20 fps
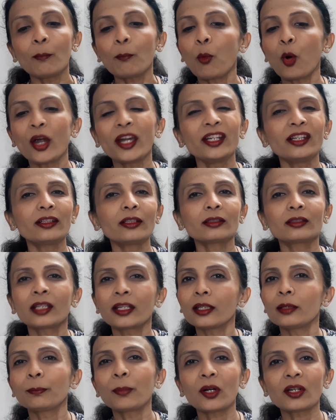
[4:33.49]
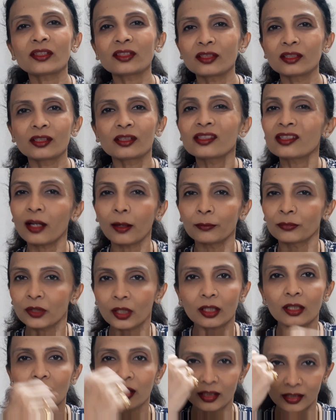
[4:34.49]
0.3%
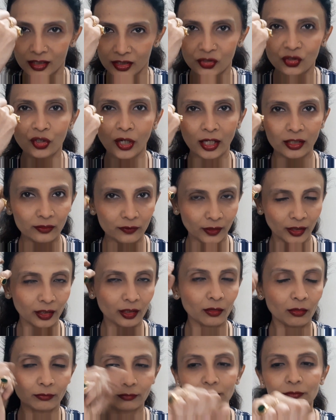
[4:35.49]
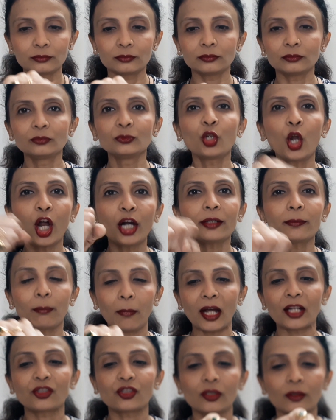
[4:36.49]
something it is transferring, not
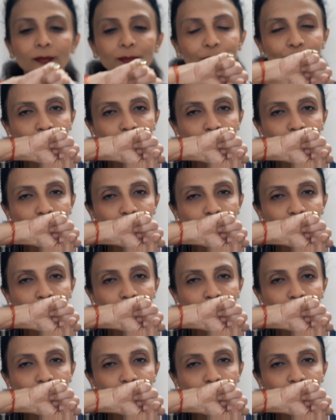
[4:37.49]
much.